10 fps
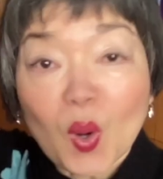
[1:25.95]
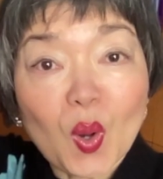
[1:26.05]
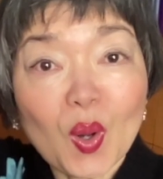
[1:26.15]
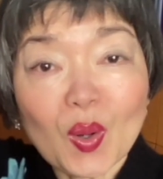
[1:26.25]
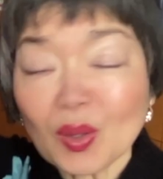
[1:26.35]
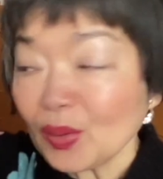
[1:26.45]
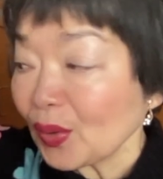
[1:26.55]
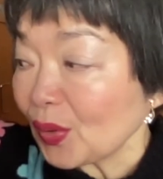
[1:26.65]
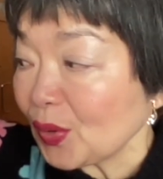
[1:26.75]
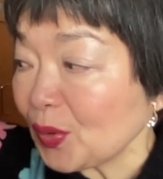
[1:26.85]
Ho,
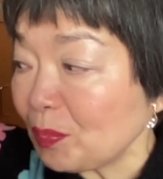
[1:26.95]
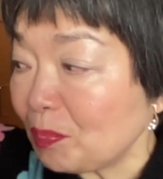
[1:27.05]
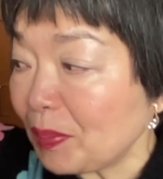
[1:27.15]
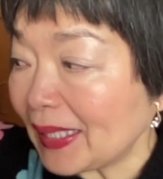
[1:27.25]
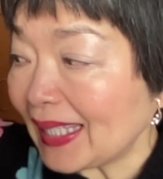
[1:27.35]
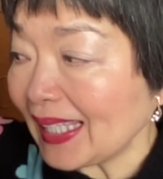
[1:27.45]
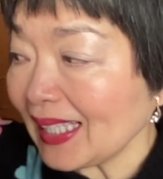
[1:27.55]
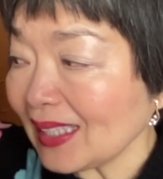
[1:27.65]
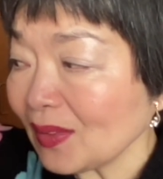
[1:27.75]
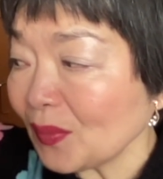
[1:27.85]
you
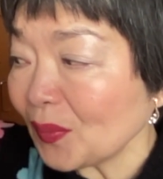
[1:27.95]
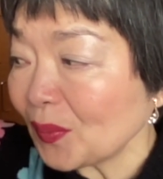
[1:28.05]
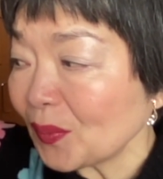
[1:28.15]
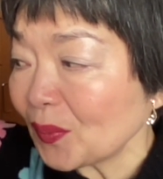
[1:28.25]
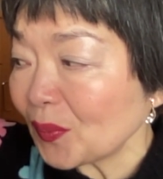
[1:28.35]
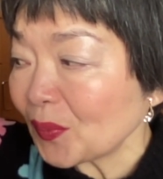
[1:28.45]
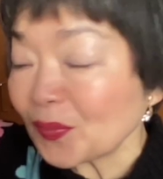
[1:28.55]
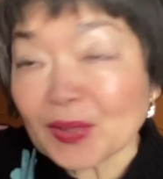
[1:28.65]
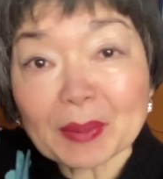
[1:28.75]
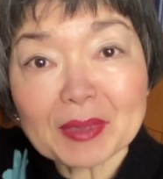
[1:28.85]
begin
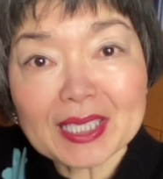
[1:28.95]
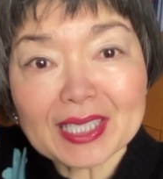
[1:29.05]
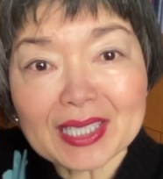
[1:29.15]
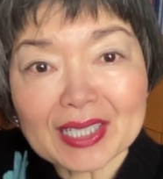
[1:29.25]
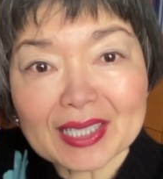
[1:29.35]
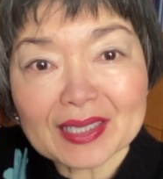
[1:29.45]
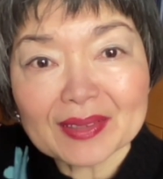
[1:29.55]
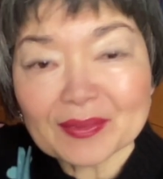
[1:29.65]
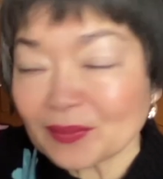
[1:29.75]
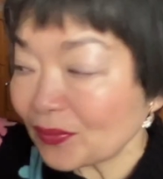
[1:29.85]
from here,
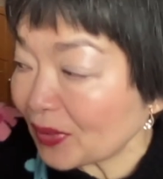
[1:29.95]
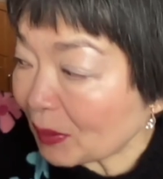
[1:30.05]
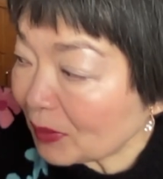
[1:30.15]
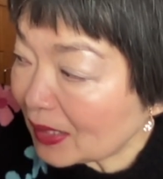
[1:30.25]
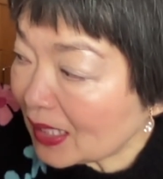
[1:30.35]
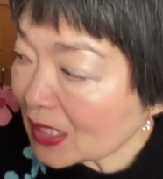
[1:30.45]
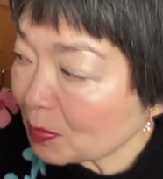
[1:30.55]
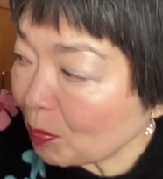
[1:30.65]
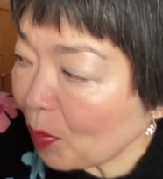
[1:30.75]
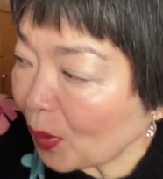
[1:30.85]
from this
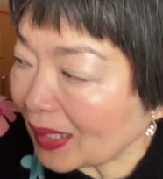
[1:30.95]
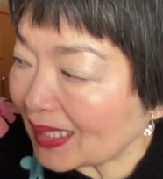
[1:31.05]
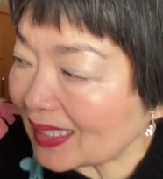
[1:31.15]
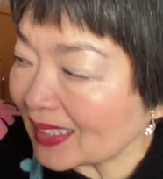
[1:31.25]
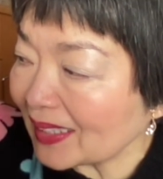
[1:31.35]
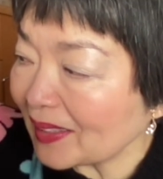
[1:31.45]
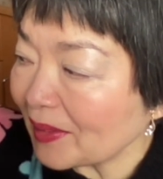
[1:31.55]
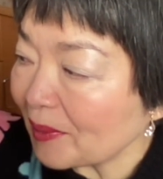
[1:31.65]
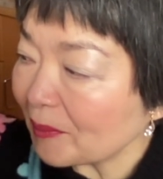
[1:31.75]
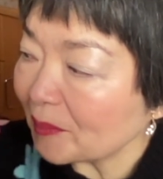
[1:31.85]
point.
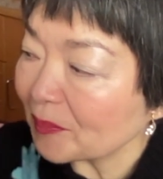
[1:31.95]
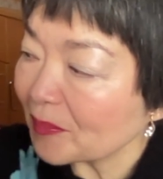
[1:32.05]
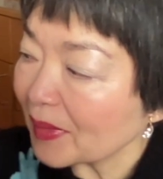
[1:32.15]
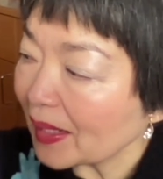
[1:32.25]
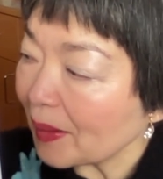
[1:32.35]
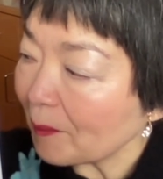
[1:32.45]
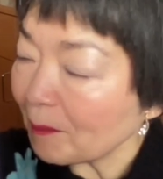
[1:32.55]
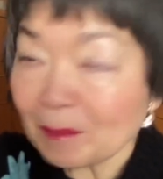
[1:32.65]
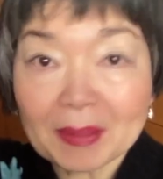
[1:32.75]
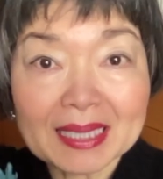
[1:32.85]

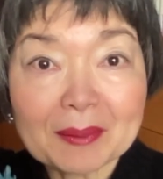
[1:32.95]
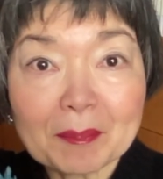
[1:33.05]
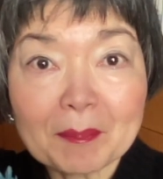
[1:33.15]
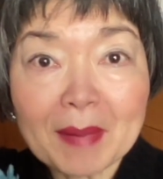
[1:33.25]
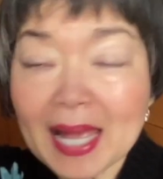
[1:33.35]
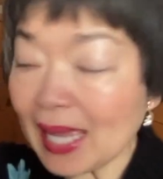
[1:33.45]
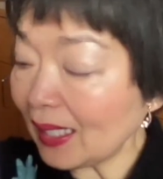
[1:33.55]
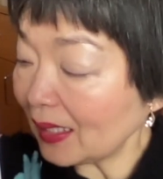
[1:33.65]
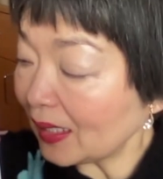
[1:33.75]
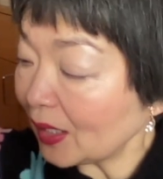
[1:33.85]
But ma,
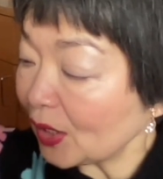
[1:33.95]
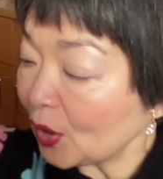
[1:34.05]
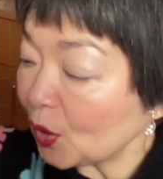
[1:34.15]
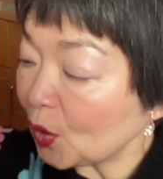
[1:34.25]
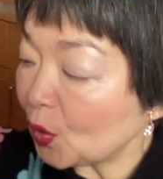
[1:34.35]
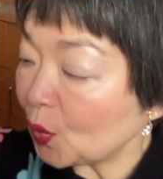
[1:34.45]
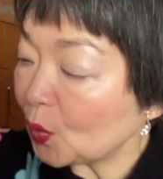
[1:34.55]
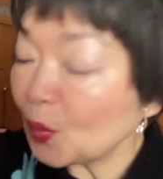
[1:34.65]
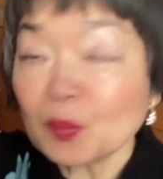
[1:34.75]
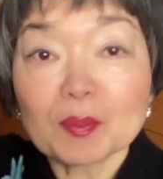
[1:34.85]

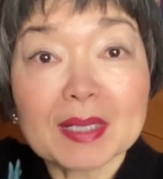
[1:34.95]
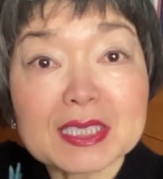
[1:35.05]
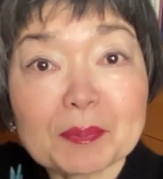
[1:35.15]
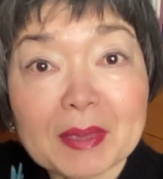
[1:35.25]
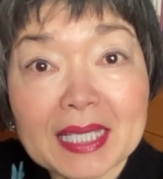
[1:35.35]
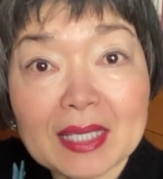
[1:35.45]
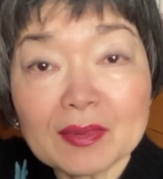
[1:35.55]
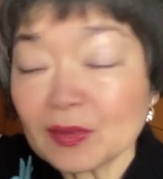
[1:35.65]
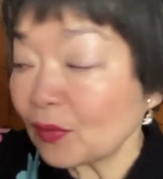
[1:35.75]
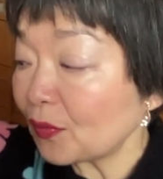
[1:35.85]
you must
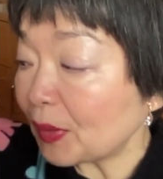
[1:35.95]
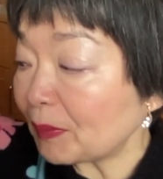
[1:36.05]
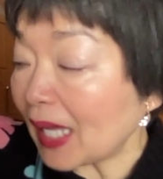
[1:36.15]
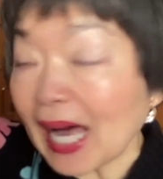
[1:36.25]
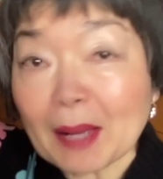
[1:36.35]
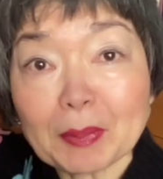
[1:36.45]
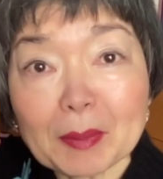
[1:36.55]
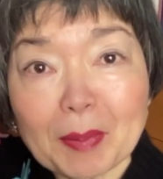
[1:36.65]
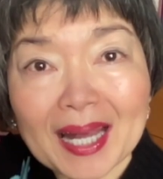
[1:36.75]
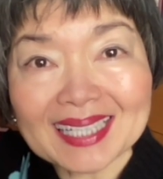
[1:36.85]
begin from the upper
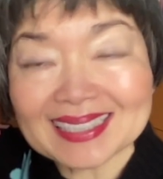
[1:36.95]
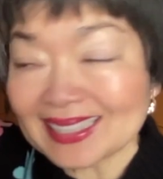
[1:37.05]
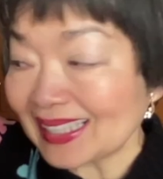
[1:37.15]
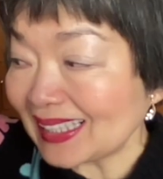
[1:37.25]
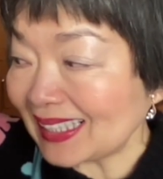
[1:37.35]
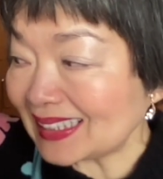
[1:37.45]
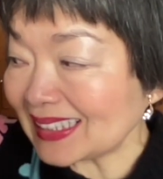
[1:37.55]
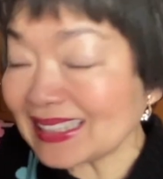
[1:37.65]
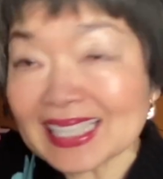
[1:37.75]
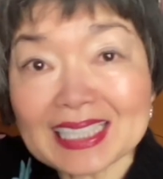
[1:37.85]
part. This
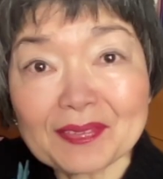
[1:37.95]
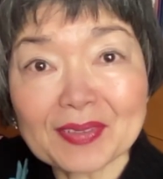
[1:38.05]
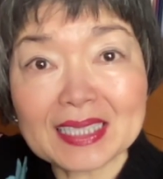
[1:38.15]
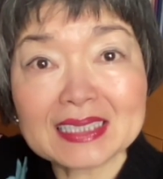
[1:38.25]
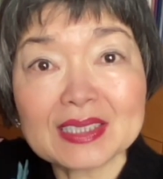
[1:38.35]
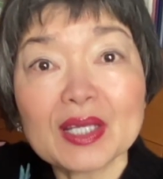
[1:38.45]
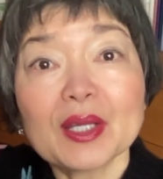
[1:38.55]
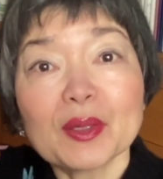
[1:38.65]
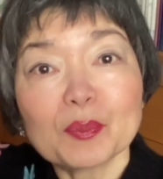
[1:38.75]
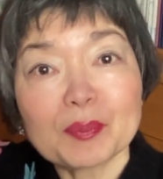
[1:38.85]
is the difference
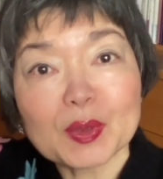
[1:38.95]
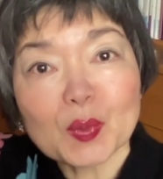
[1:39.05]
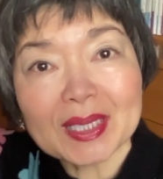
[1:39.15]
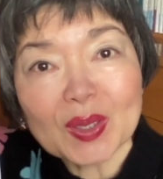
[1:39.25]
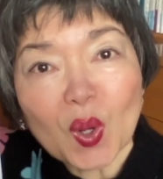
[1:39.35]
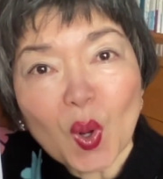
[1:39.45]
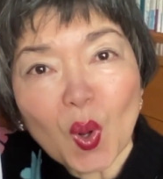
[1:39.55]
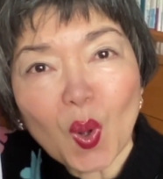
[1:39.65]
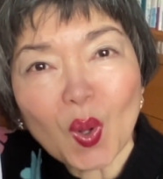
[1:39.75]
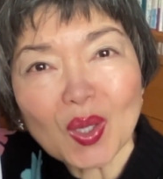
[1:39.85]
between
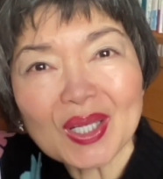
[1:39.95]
ho